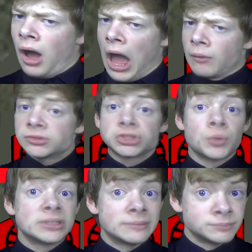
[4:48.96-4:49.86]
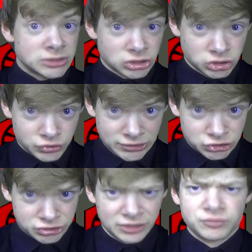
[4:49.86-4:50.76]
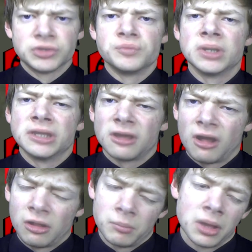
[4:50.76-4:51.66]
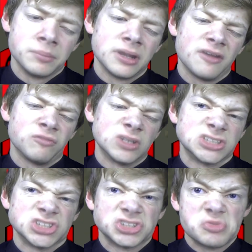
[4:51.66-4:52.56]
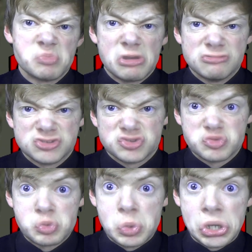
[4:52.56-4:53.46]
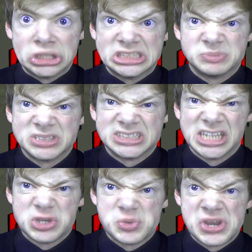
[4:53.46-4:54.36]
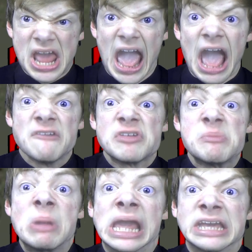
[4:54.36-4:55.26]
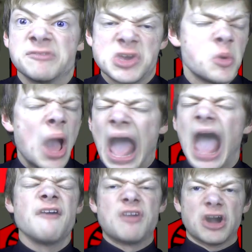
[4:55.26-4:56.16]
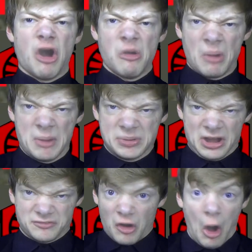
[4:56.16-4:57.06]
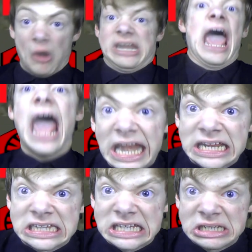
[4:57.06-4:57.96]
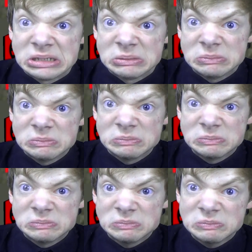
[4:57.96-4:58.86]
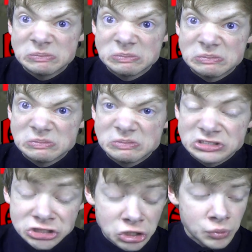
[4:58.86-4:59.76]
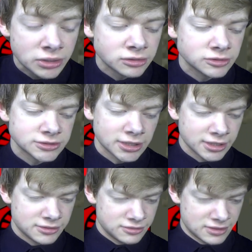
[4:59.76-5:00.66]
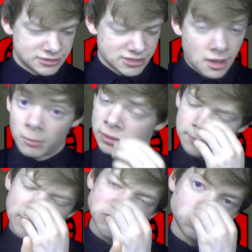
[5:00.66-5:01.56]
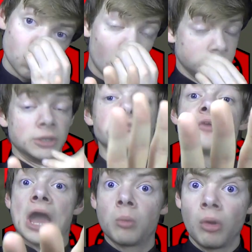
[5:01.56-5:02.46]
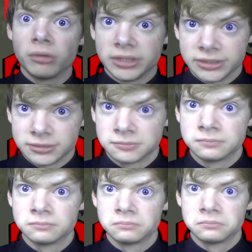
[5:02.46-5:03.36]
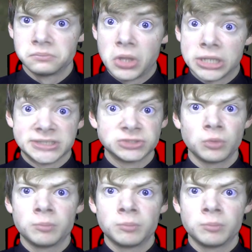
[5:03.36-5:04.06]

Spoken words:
I will show a demonstration if you really call my bluff, which is the most worst mistake you could ever make if you ever call my bluff on anything. So it looks like this, but I must warn you, fair warning, This will